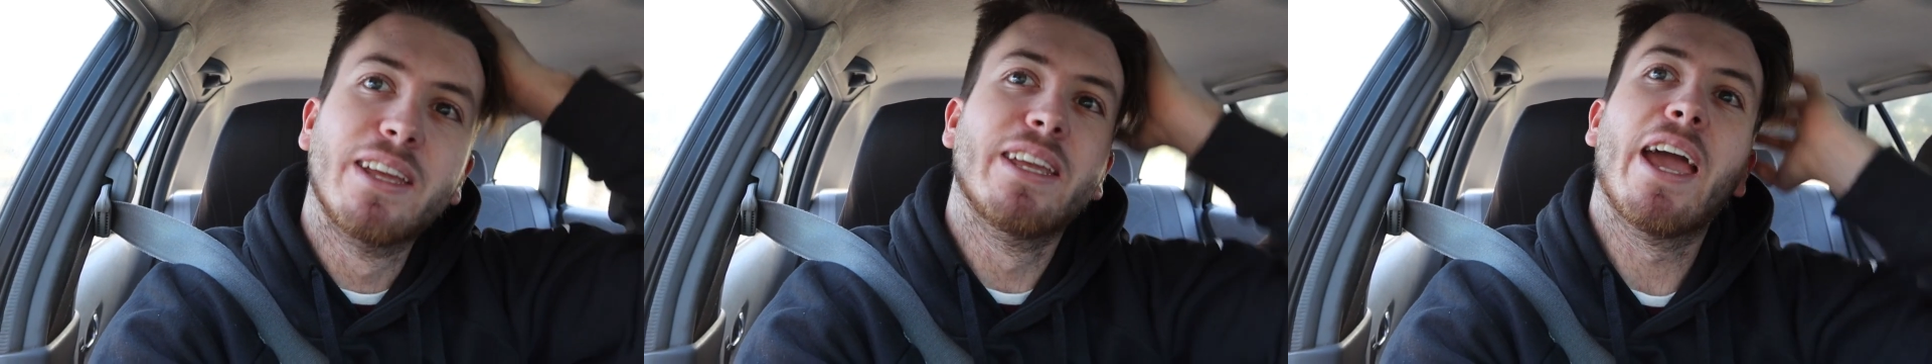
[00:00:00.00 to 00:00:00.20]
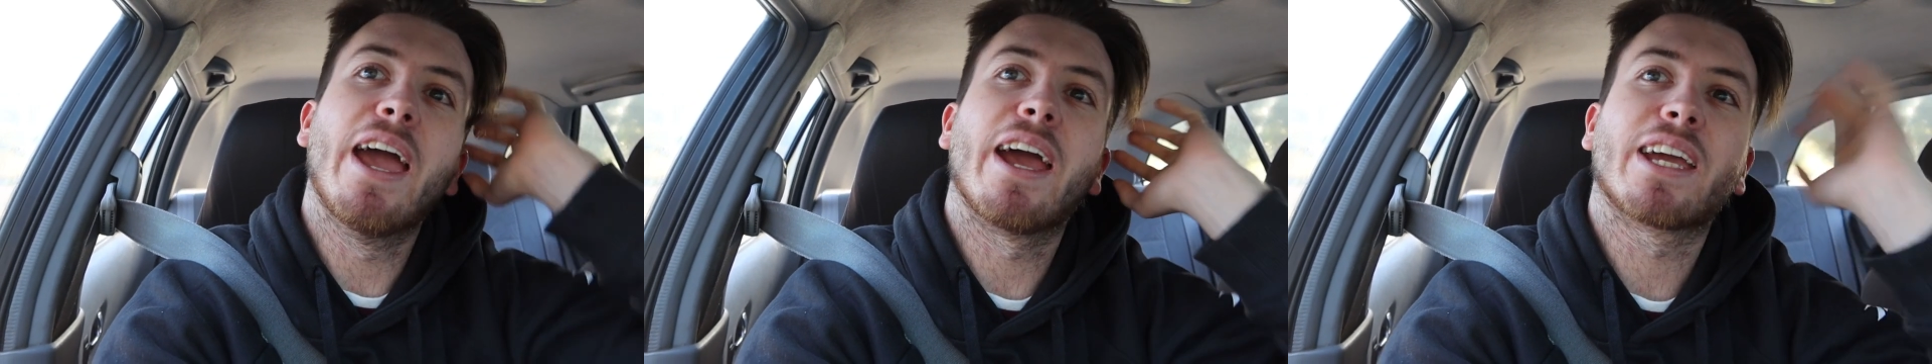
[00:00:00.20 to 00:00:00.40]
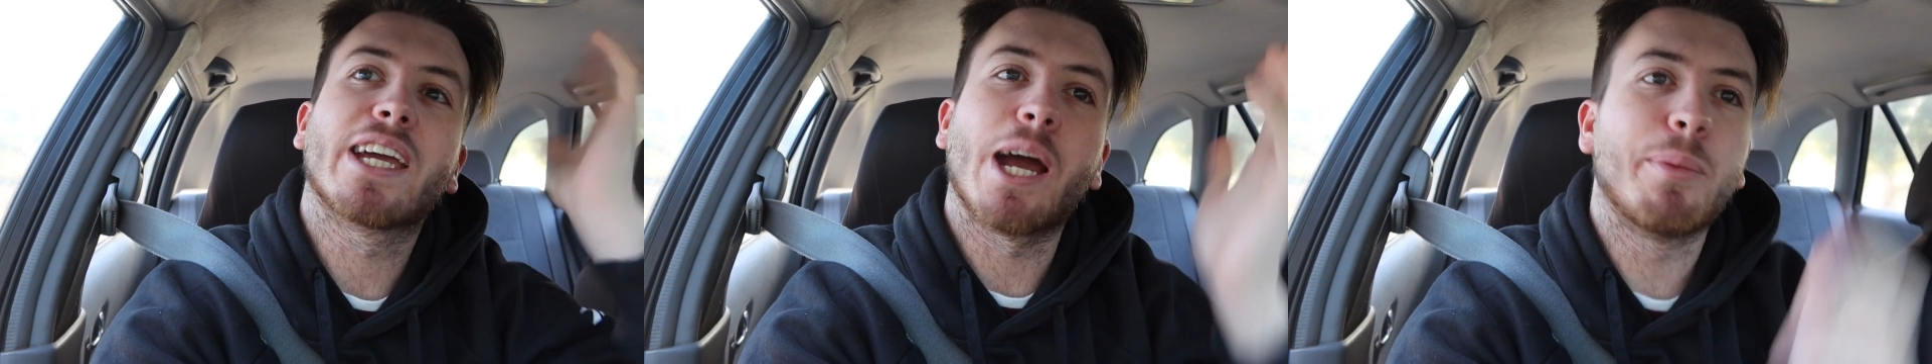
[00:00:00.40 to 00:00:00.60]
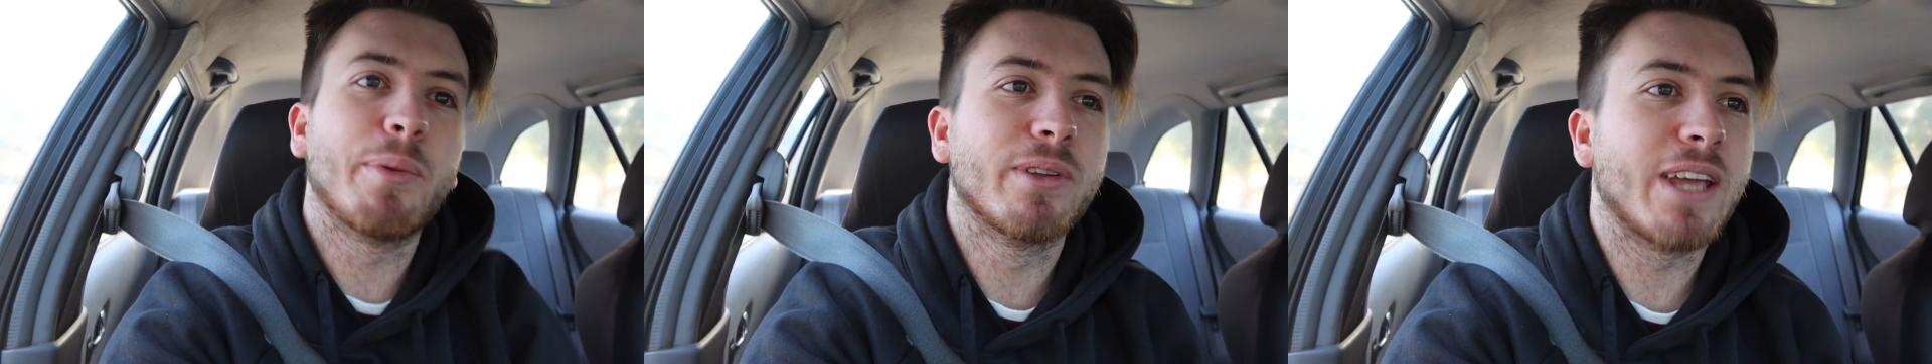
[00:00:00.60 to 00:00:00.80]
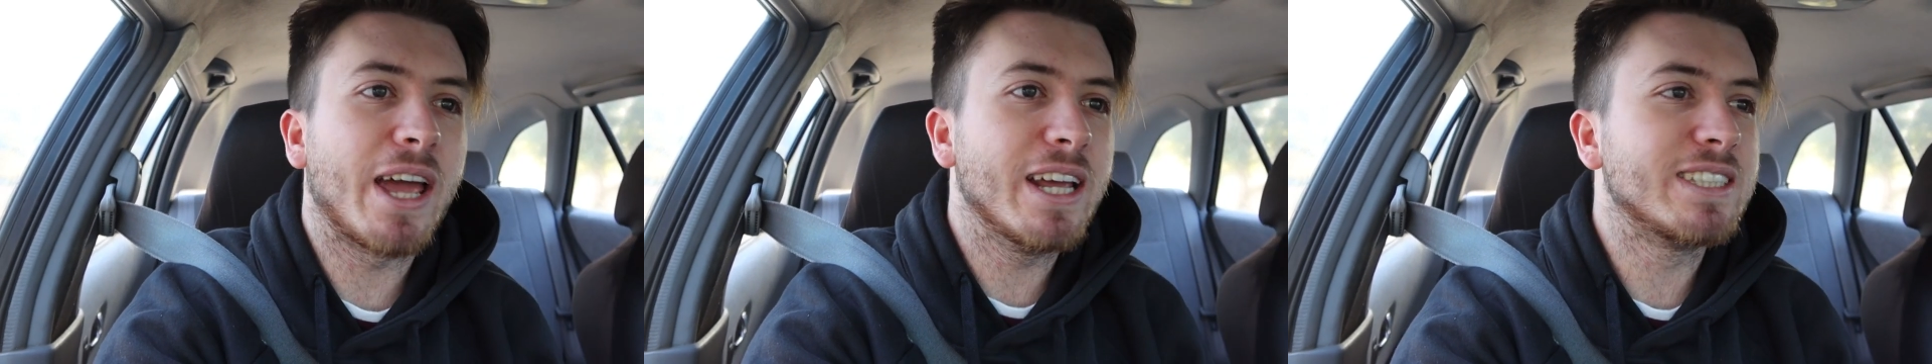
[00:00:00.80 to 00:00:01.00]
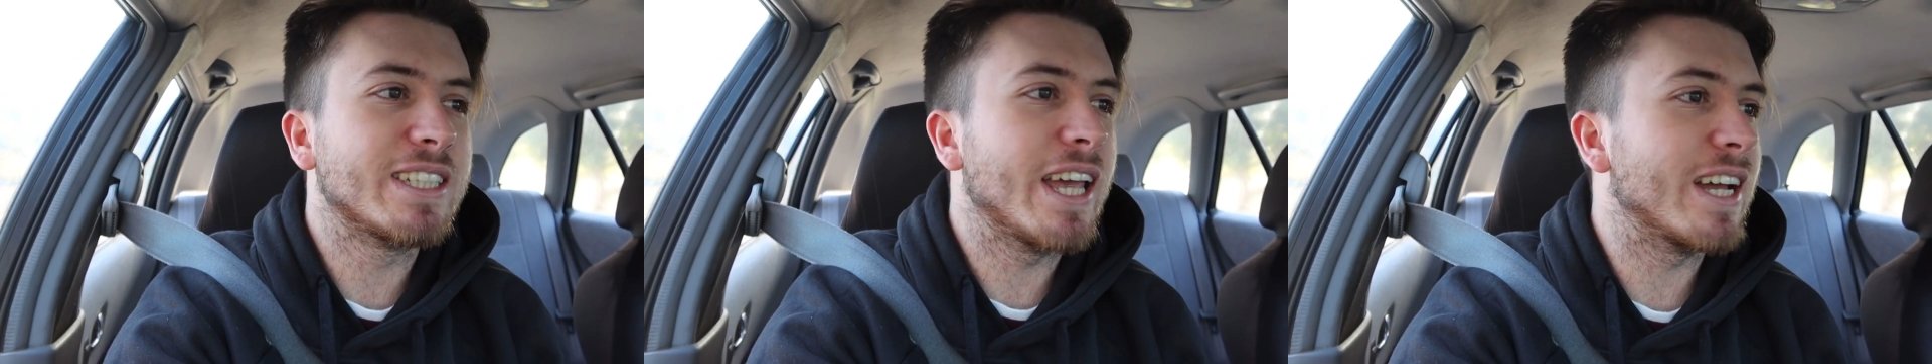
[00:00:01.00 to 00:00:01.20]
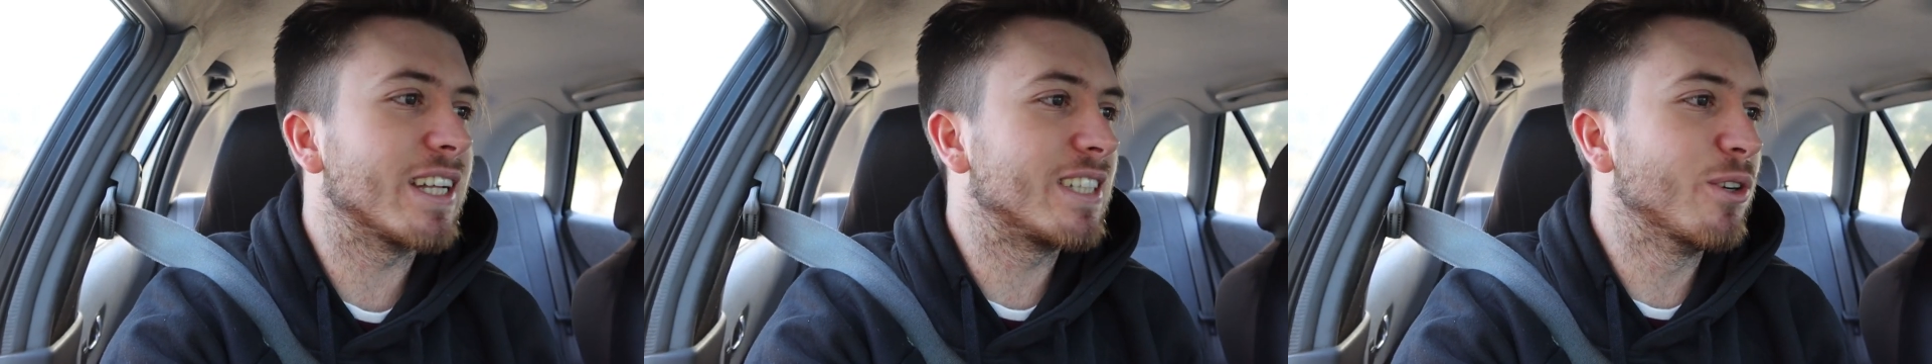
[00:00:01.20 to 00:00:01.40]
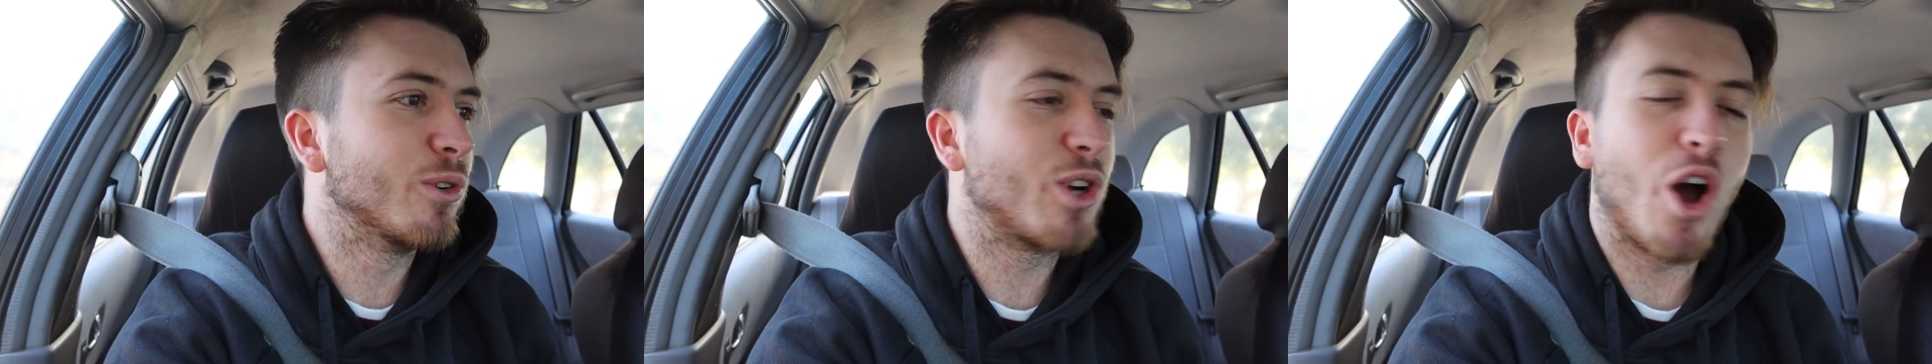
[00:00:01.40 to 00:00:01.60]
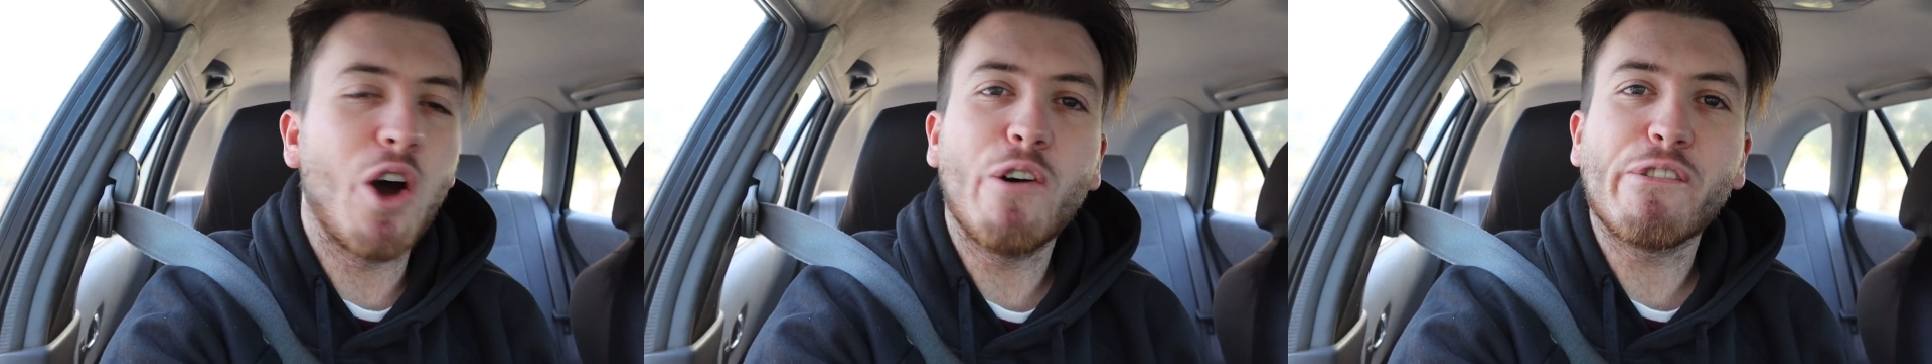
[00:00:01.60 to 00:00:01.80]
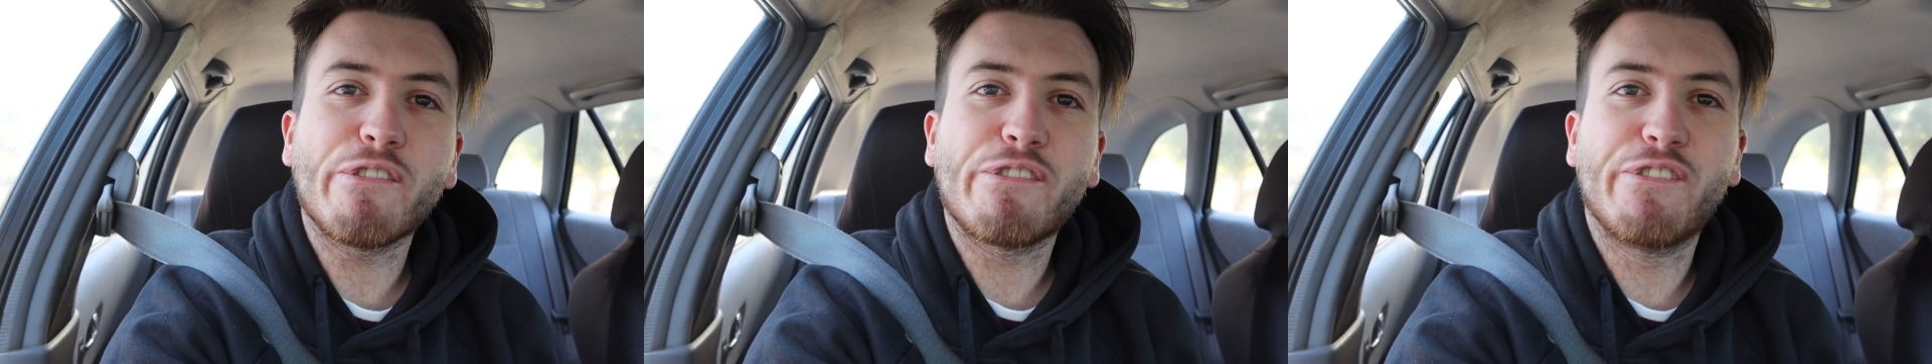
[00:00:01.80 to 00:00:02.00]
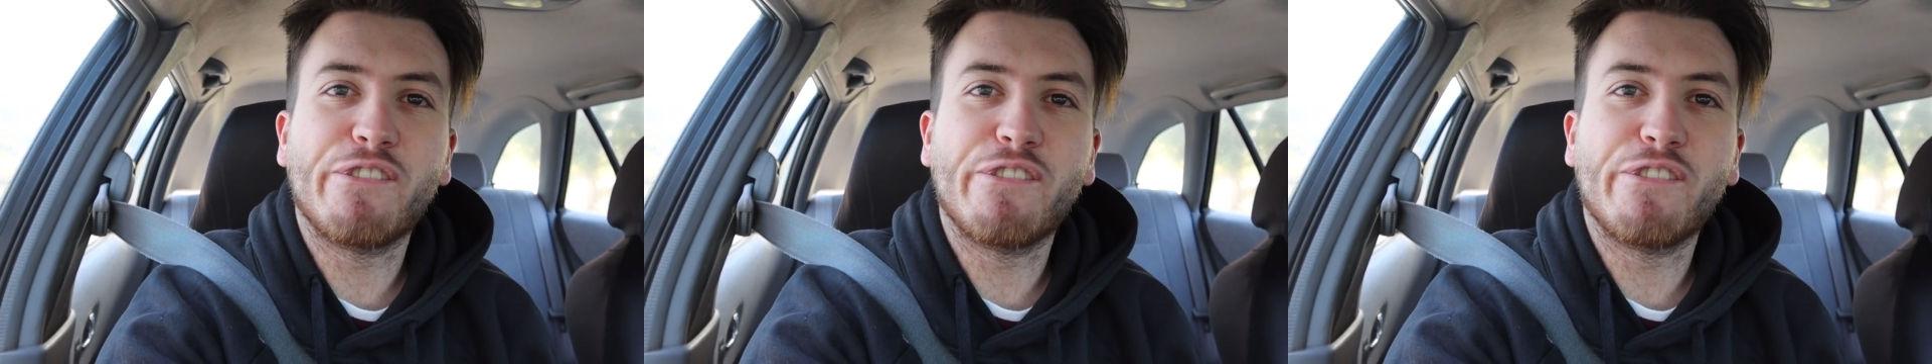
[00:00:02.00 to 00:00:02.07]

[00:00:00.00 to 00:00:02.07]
yeah, a couple days out till Cult